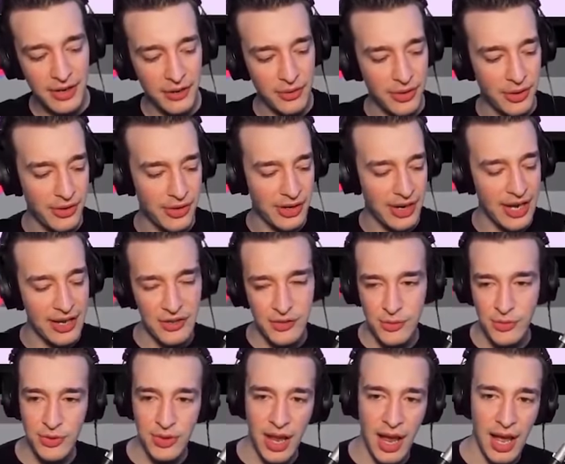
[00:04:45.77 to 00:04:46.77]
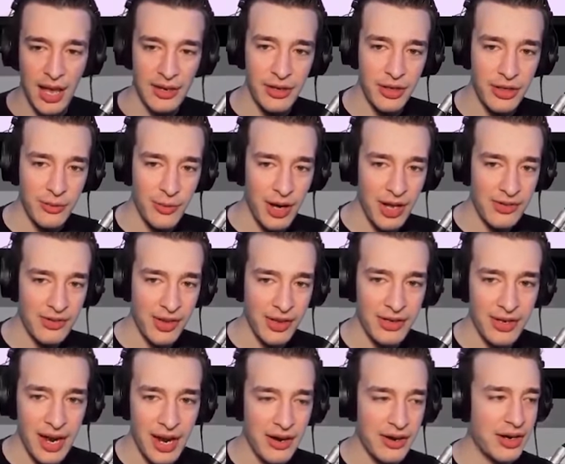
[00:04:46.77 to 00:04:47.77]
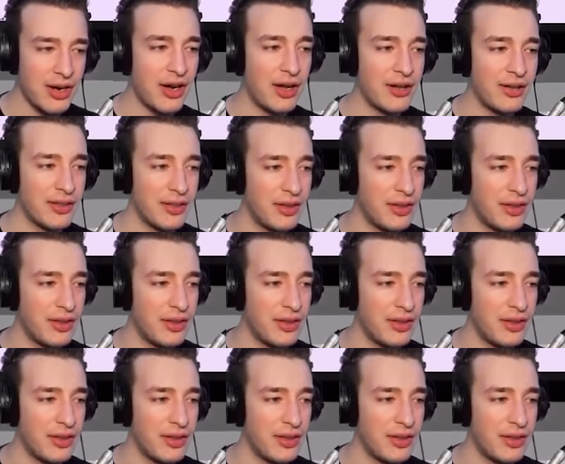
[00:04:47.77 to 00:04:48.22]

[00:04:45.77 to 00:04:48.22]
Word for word: I don't know the next line, otherwise I'd carry on